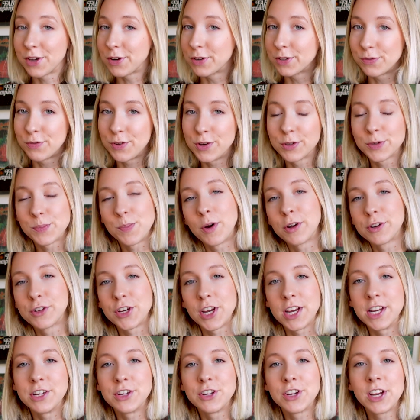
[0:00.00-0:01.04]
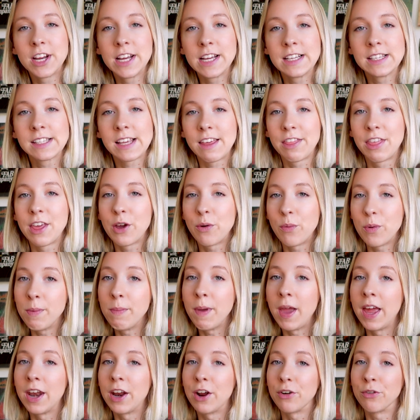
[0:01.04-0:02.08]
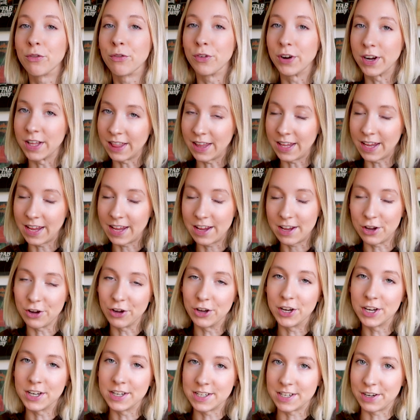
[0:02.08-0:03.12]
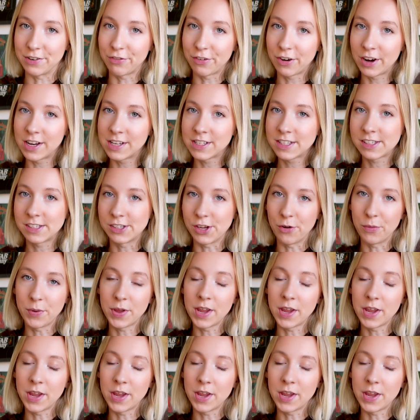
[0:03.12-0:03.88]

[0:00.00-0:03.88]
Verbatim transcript: those few small changes, I think we made a really good difference. So